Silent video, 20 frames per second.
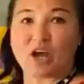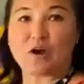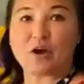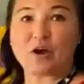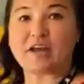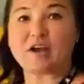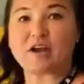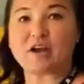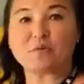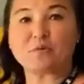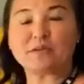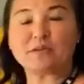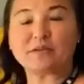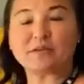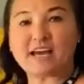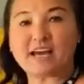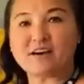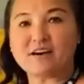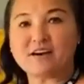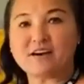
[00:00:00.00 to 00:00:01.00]
Okay, are we
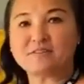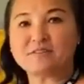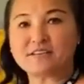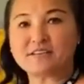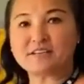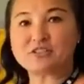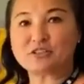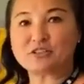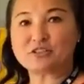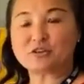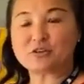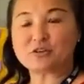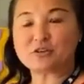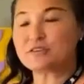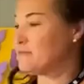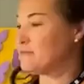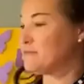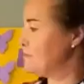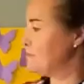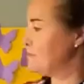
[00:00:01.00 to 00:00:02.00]
now ready to learn
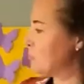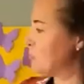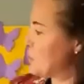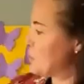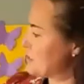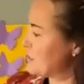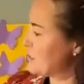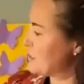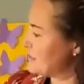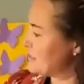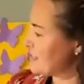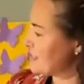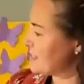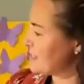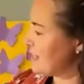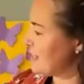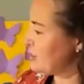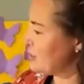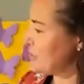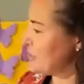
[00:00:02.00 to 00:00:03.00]
the four
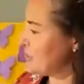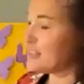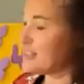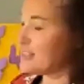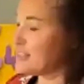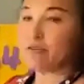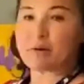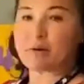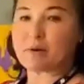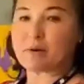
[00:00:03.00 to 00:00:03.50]
stages of a